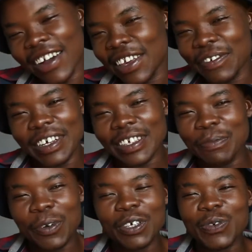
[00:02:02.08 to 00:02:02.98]
give it a
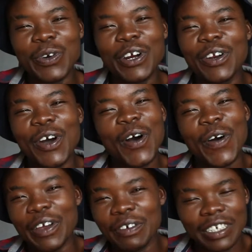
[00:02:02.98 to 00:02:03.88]
7. Because you wouldn't
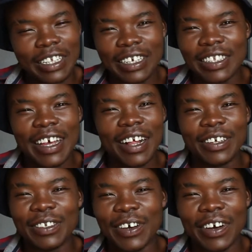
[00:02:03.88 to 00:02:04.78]
know if she didn't tell
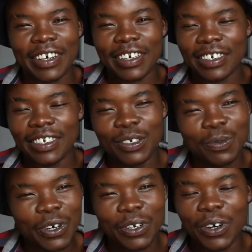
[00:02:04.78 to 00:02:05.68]
you, dog.
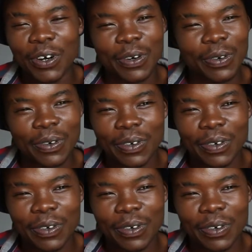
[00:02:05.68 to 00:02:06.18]
You wouldn't know.